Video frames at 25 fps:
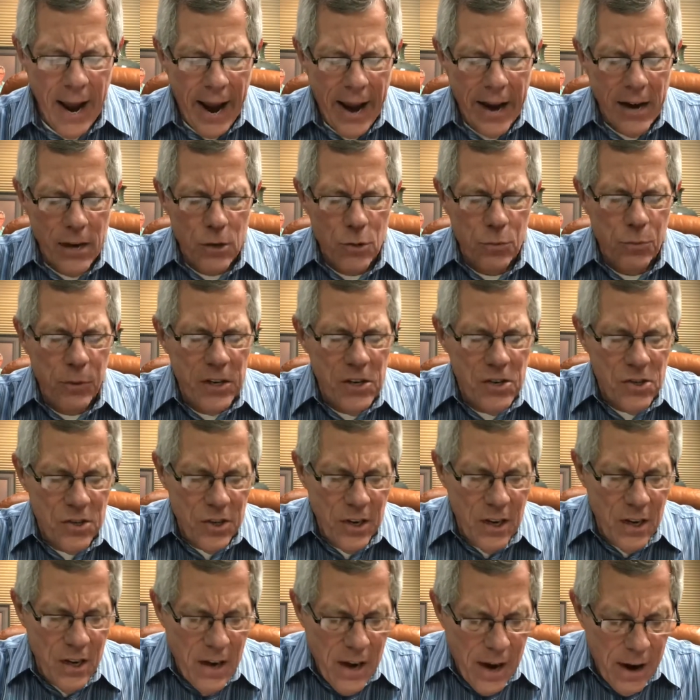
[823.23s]
as we
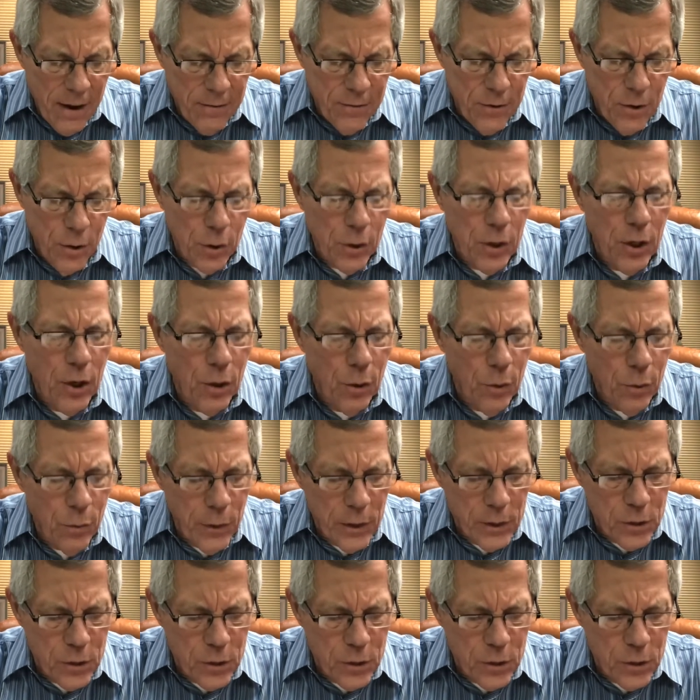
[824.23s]
seek after you,